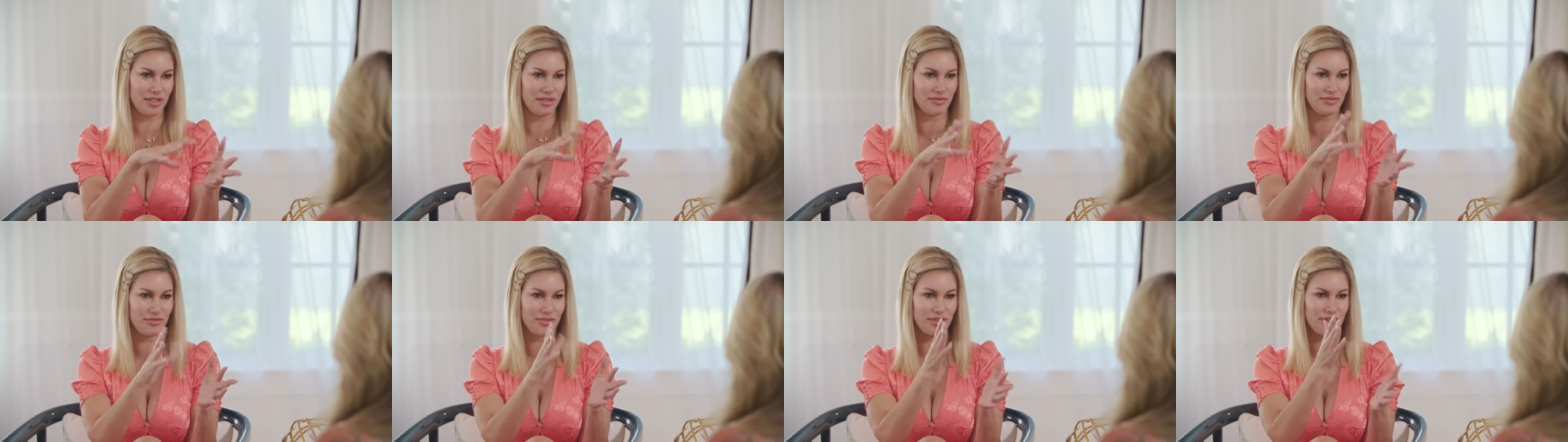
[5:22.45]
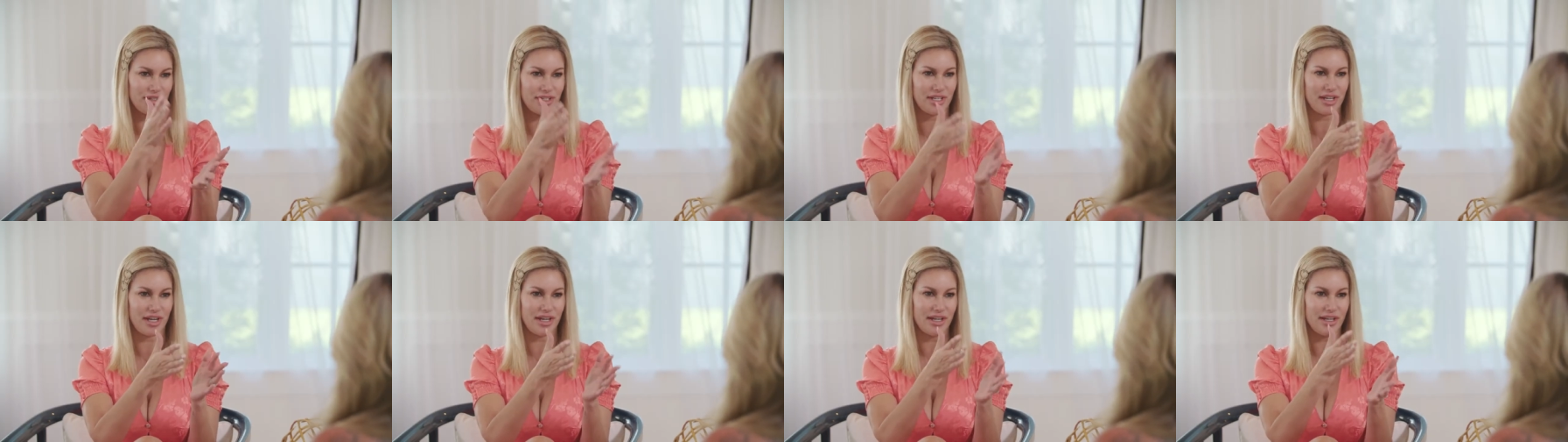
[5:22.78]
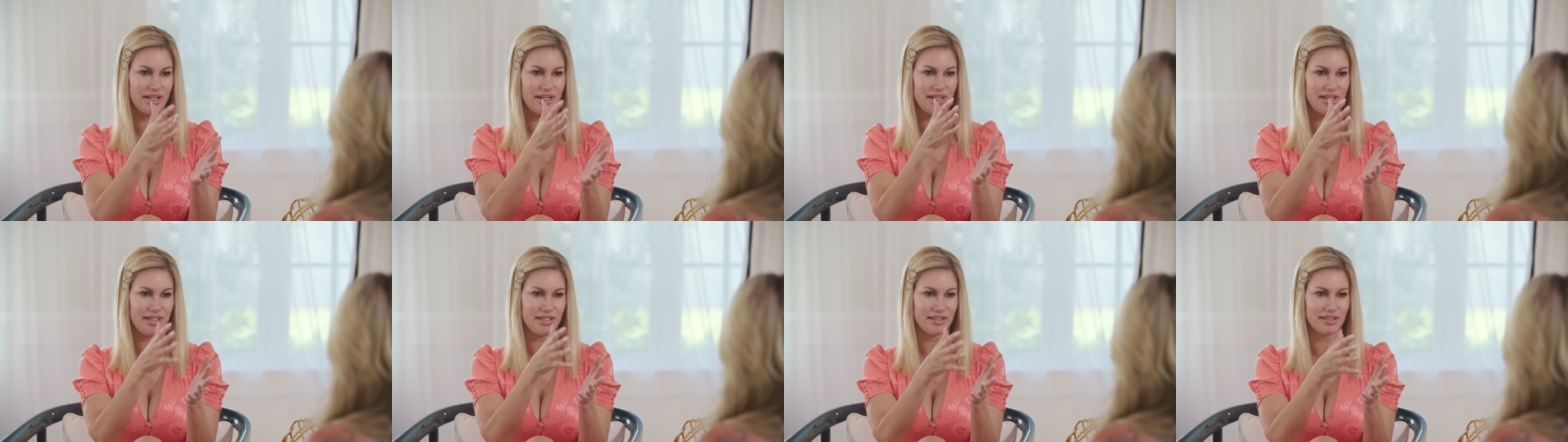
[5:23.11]
woman yeah. for a guy,
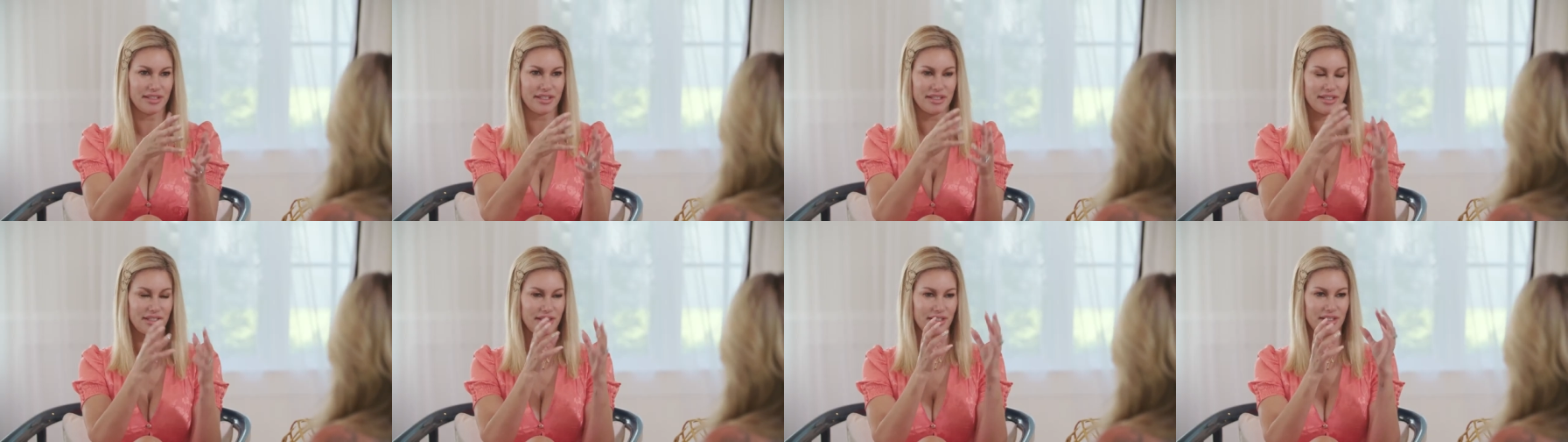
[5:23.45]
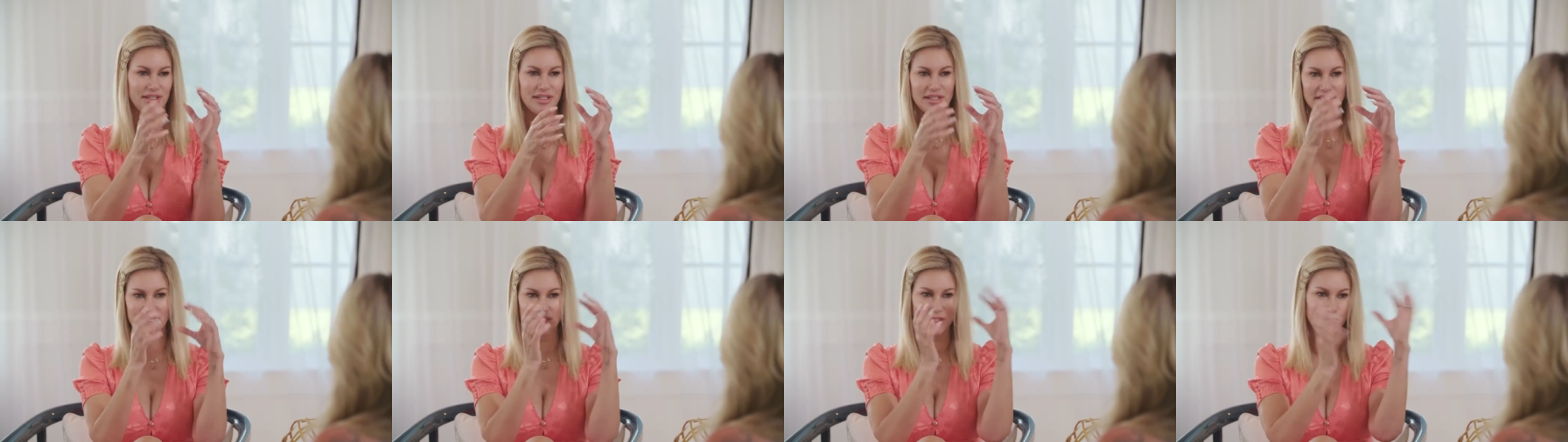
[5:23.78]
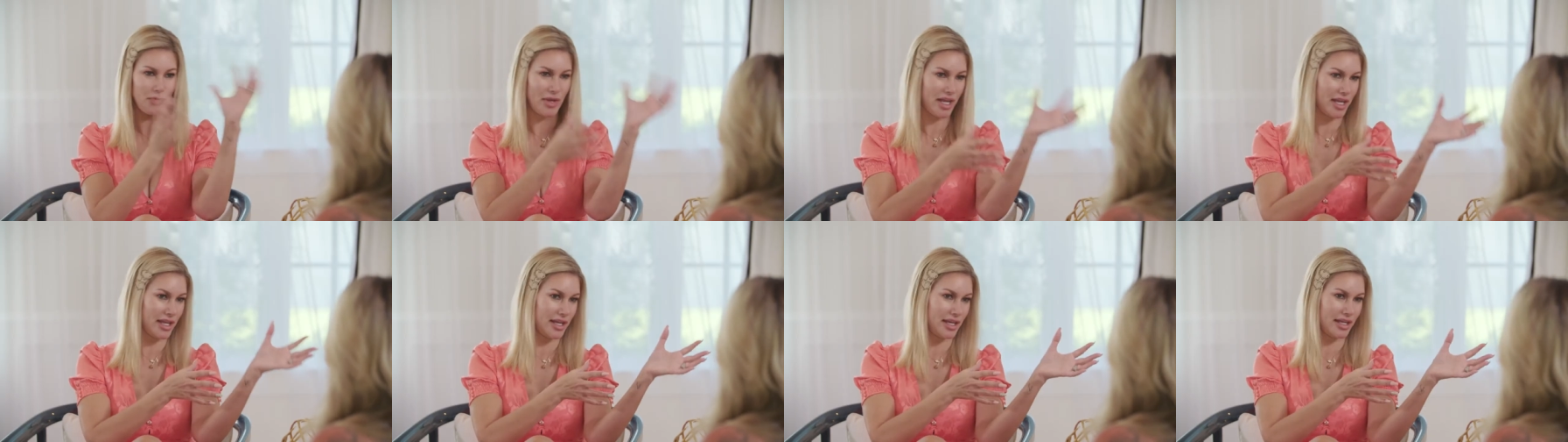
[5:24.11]
and like mm-hmm.
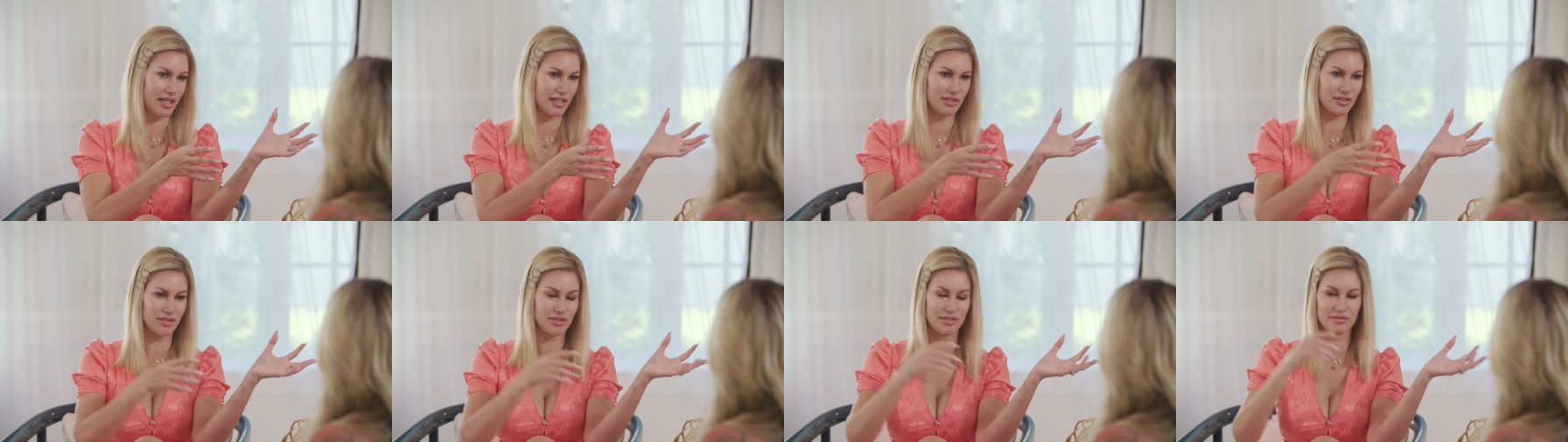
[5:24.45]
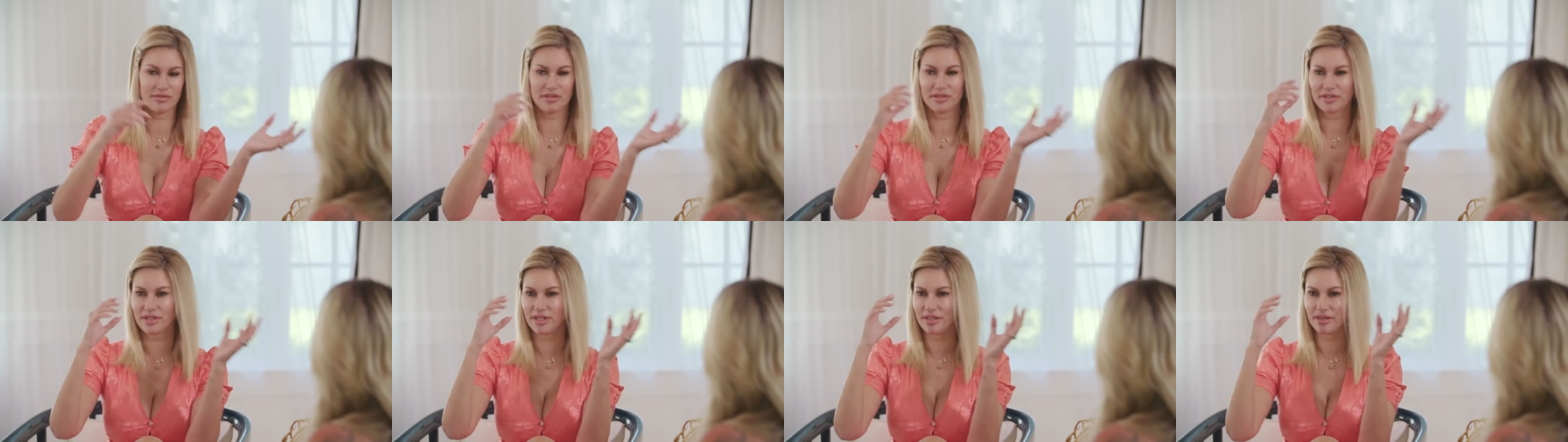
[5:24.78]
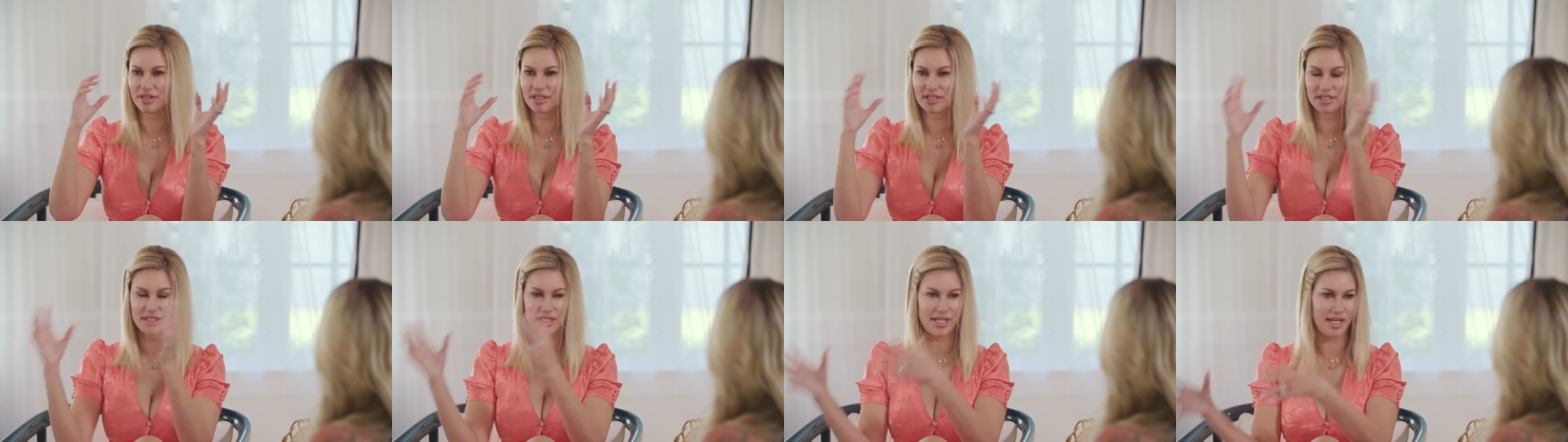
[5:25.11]
Spain or yeah. like the
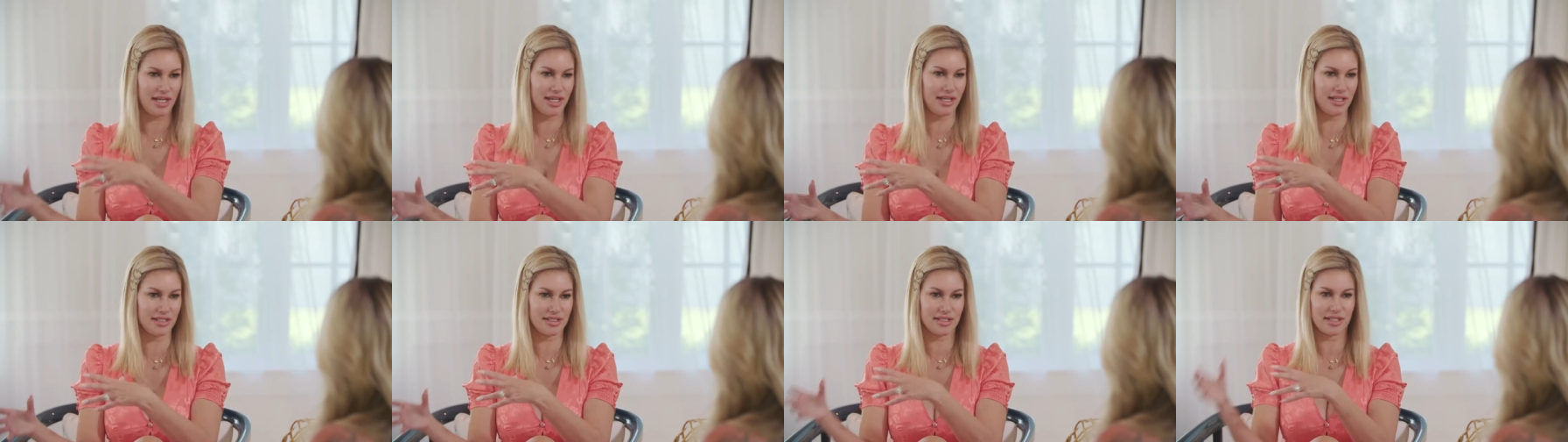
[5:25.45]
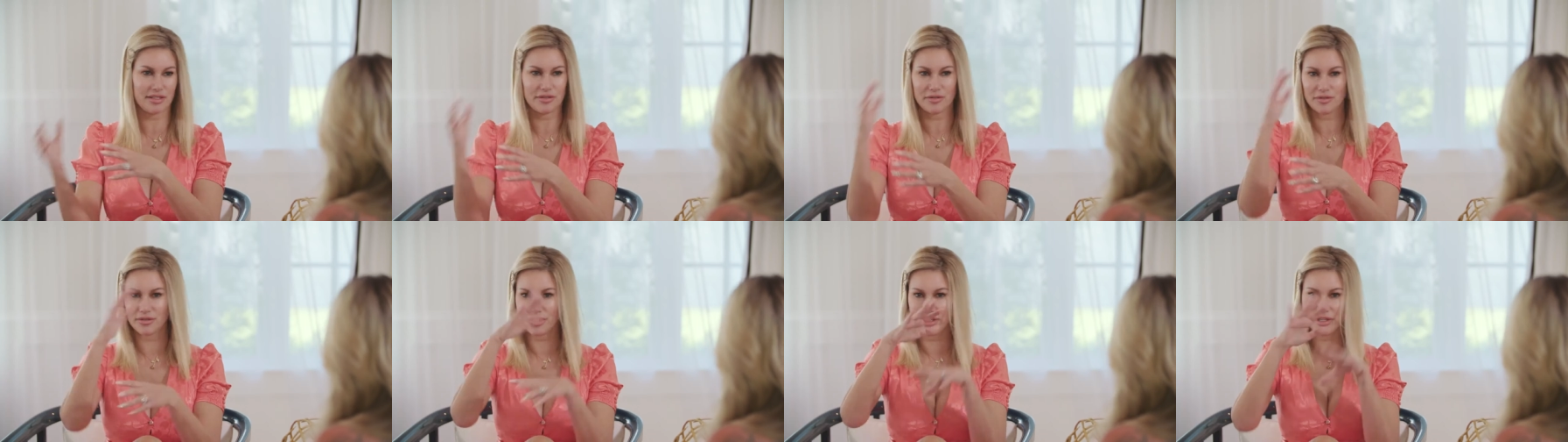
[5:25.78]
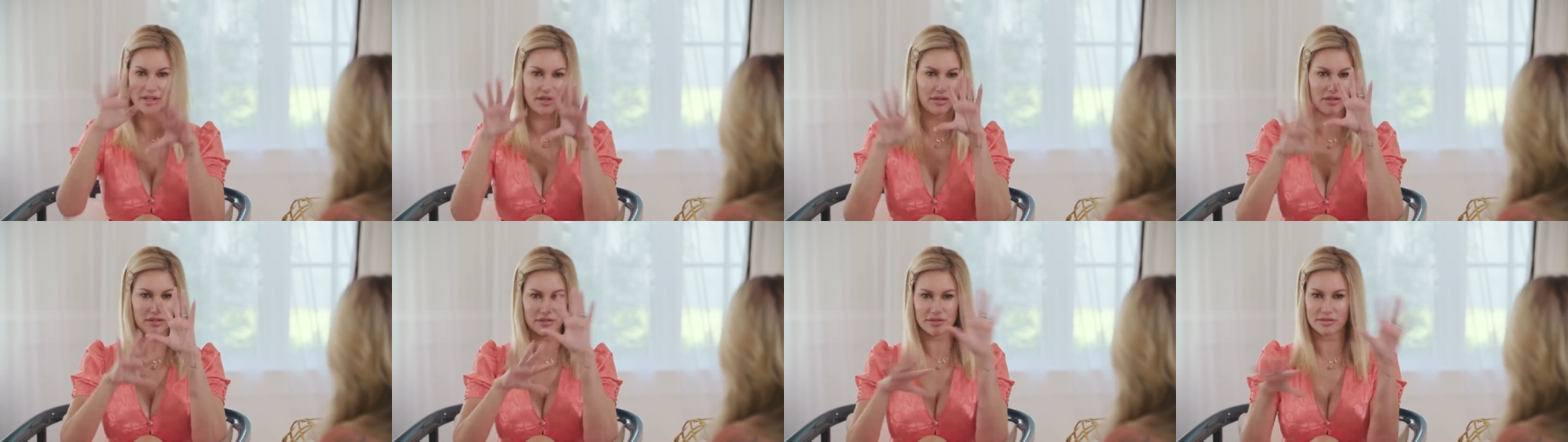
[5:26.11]
States, and they were like,
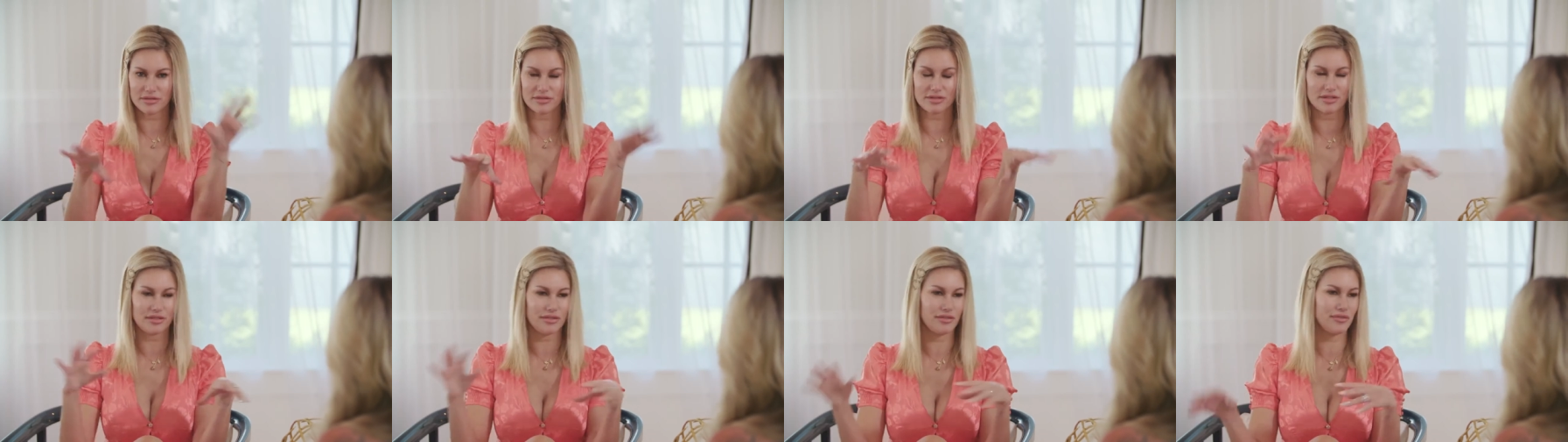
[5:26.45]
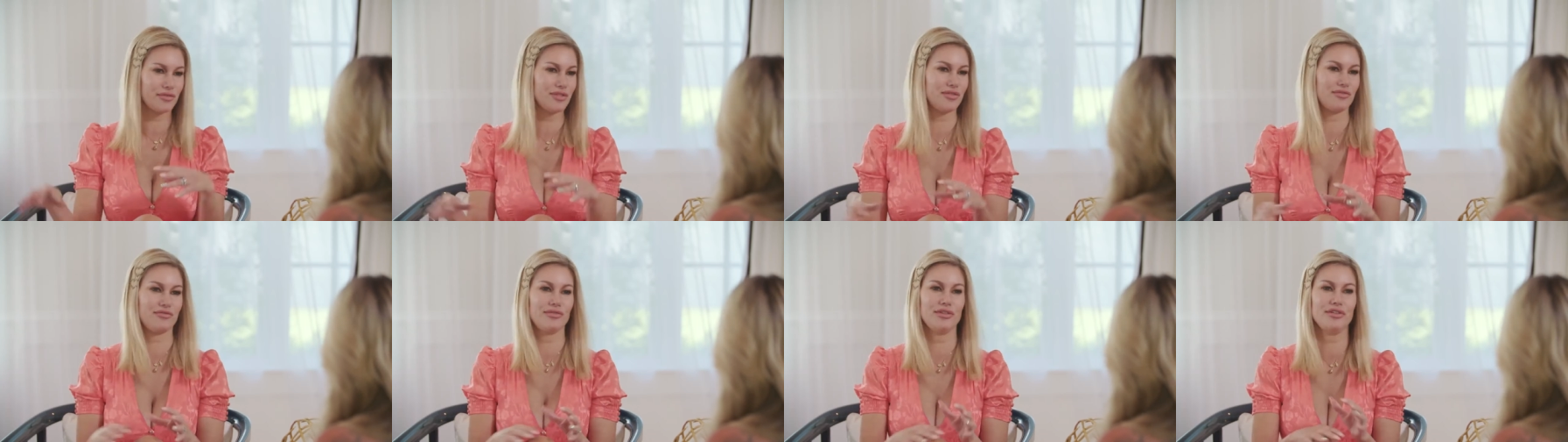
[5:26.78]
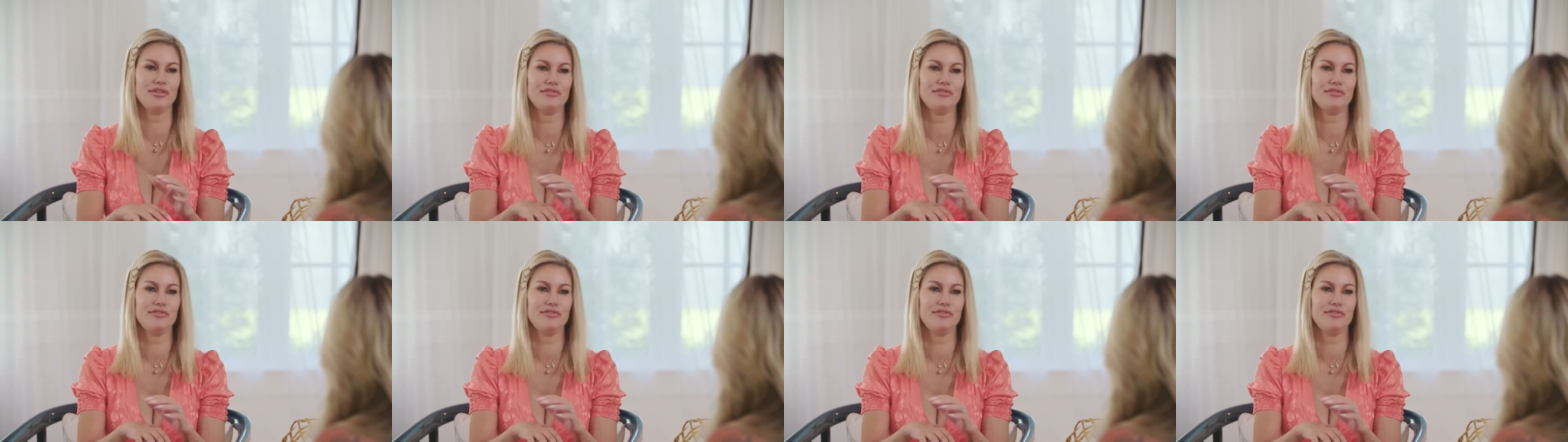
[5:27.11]
oh, it was really